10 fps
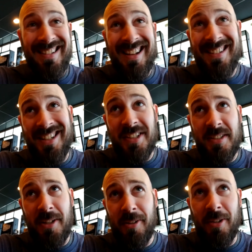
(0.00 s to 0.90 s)
Not
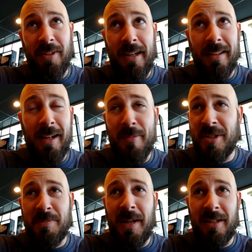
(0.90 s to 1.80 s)
necessarily saying that I'm
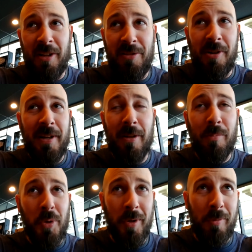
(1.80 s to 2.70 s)
expecting 30
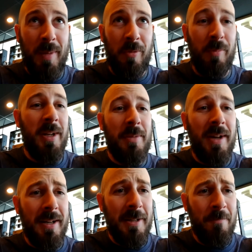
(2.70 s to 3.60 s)
unbroken reps from
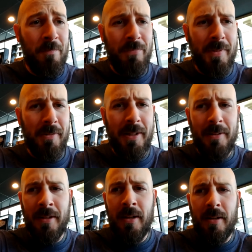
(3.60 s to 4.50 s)
anybody.
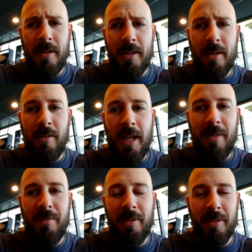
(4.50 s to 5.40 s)
Right.
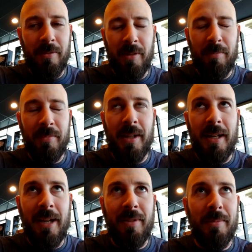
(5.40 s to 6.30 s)
Not
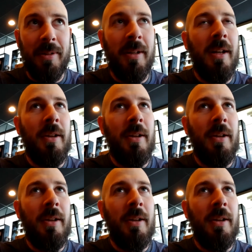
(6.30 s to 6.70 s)
heavy, but